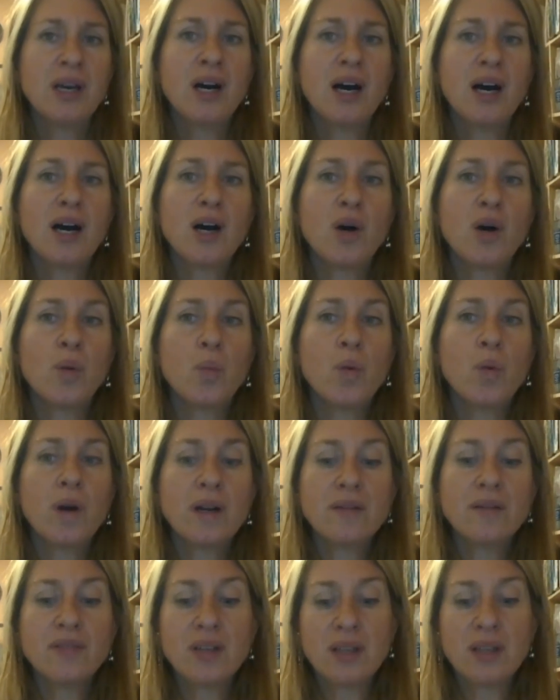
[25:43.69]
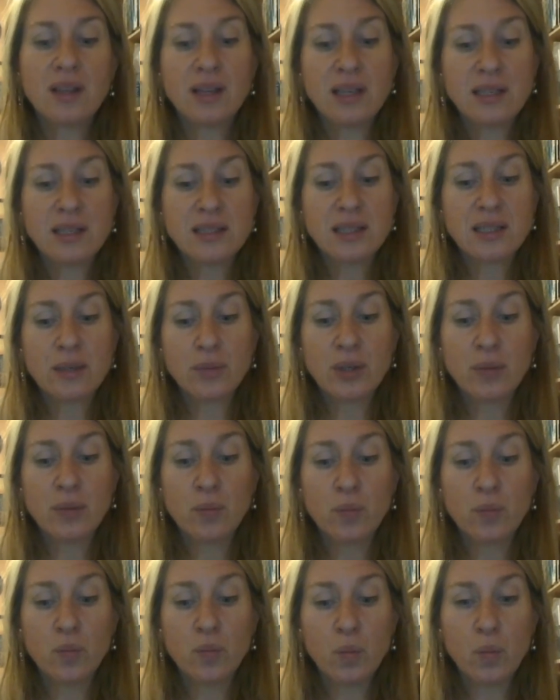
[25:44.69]
One of the things that we
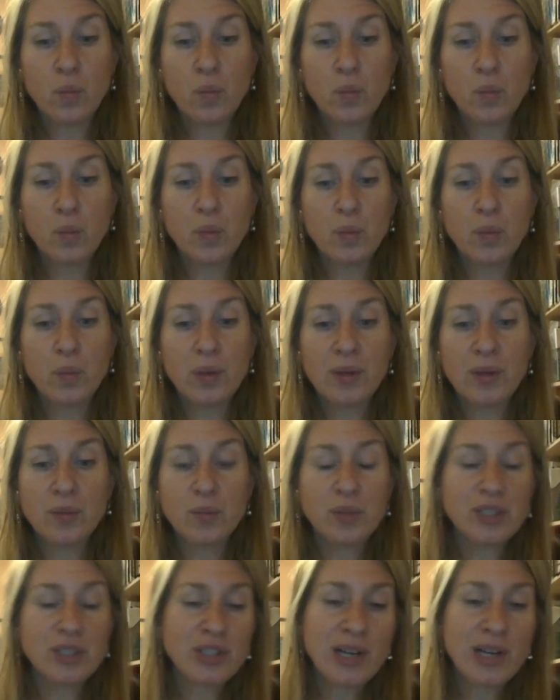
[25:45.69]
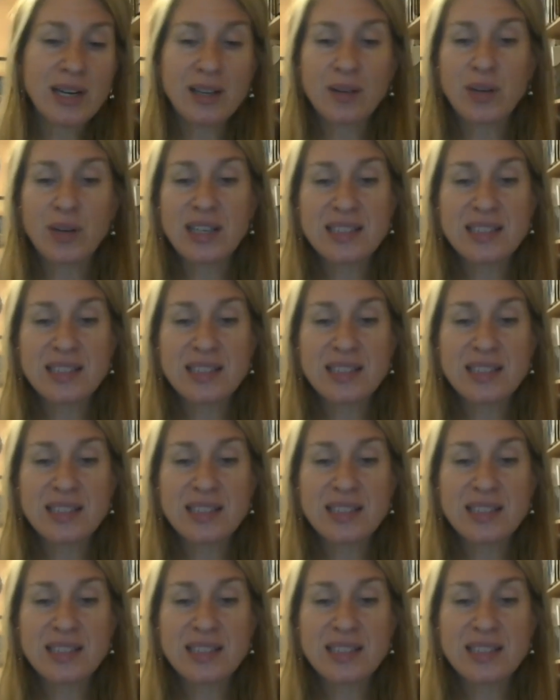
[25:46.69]
try to,